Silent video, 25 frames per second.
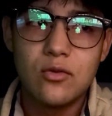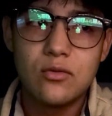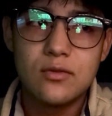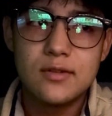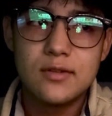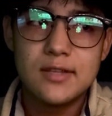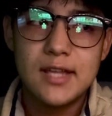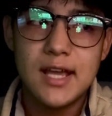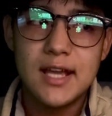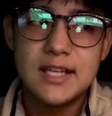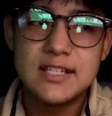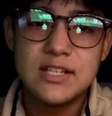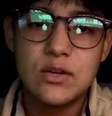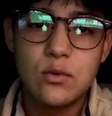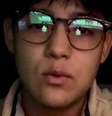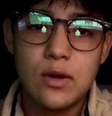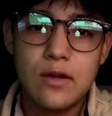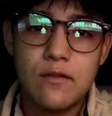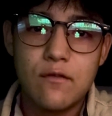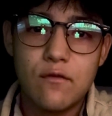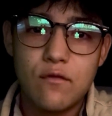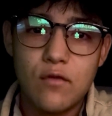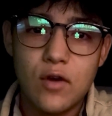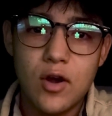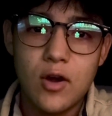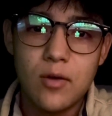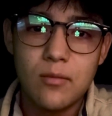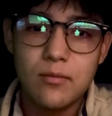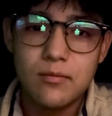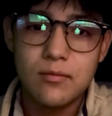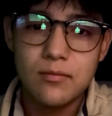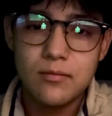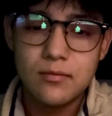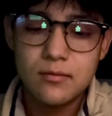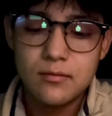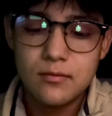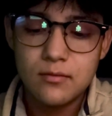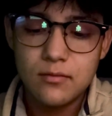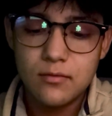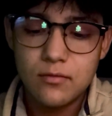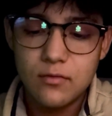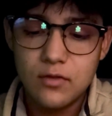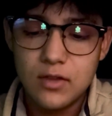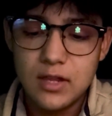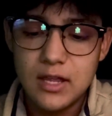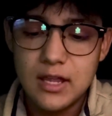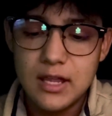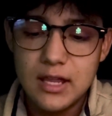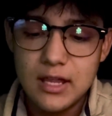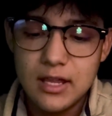takes away from
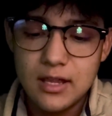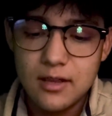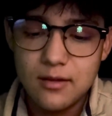the